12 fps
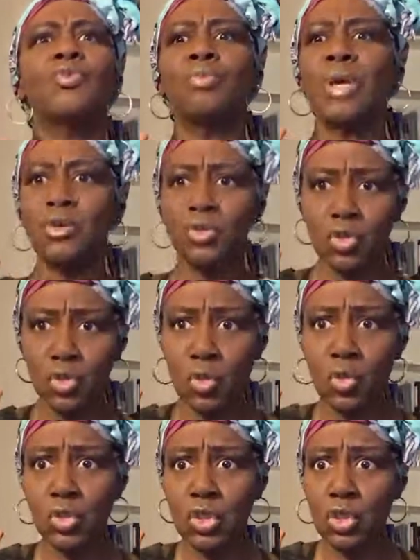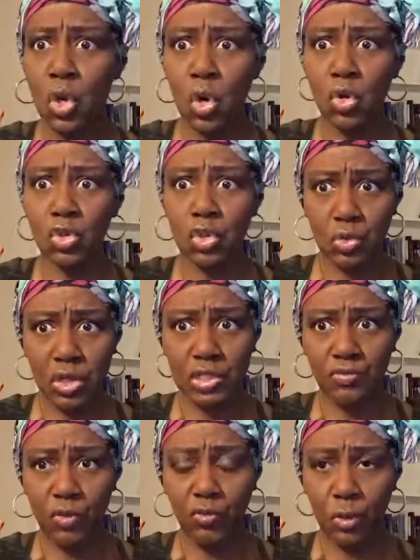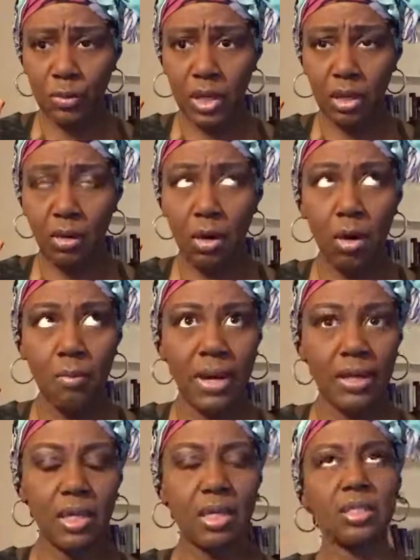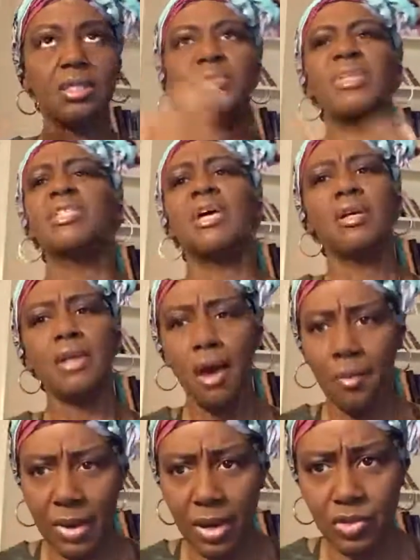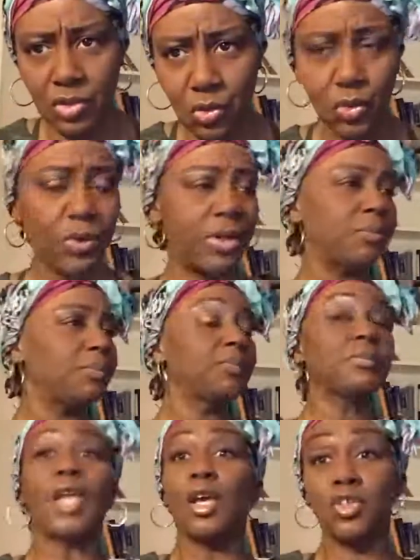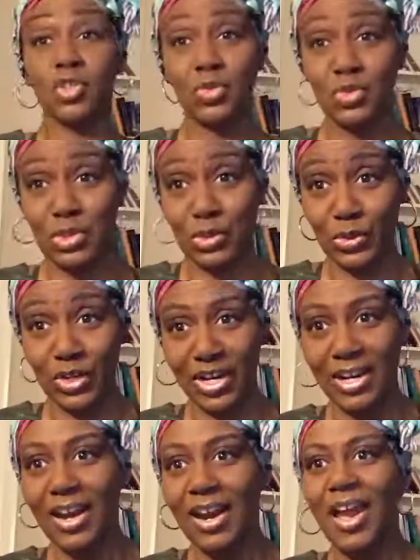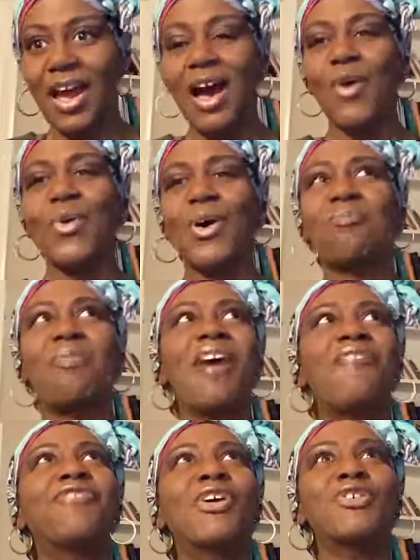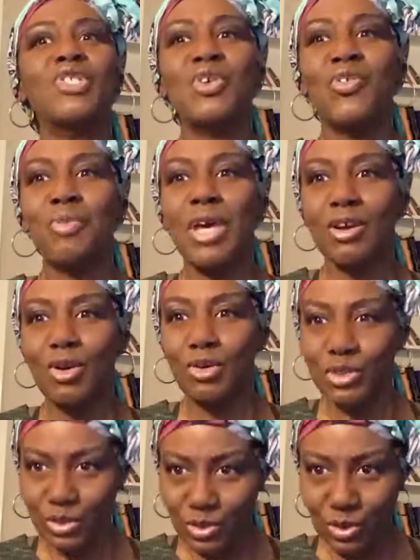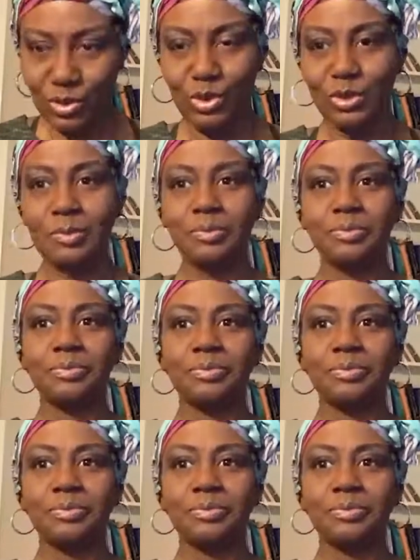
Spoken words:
medical school was so stressful for me. Oh my goodness. Let me tell y'all a story, a true story. When my first year of medical school,